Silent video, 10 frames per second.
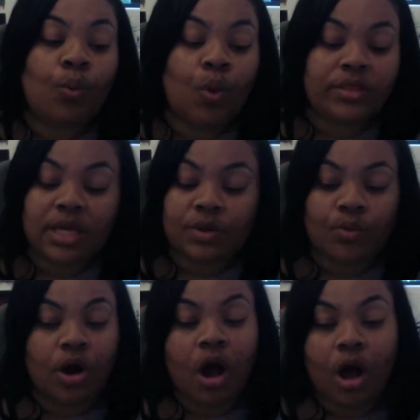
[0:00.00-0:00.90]
One thing that
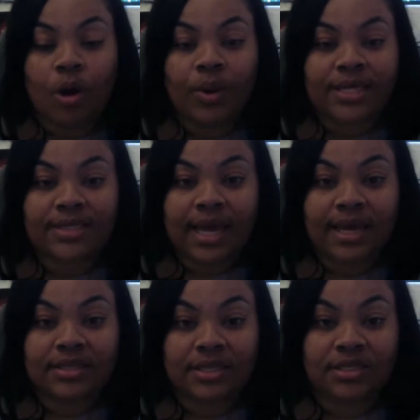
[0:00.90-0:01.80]
we're always
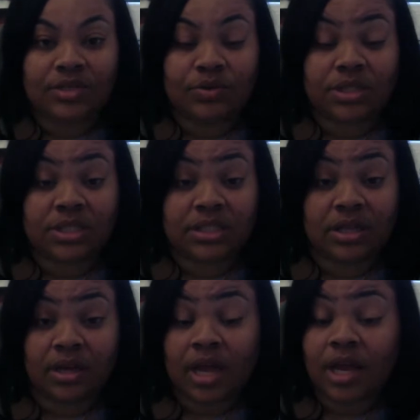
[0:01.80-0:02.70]
saying to the students is,
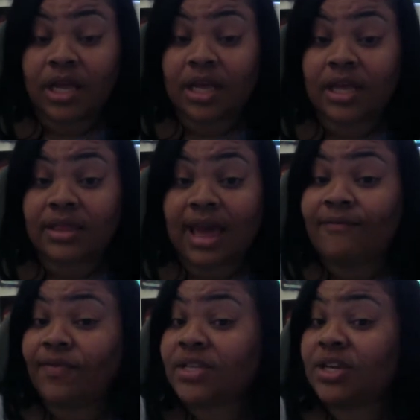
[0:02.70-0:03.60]
look,
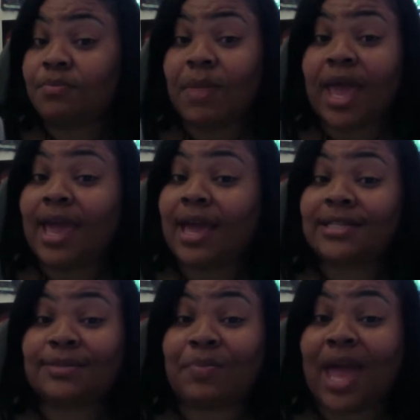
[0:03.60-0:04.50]
that vision may
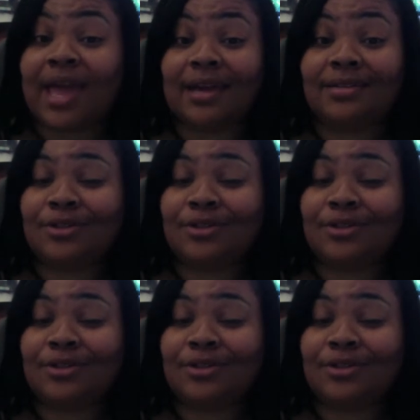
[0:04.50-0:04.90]
expand.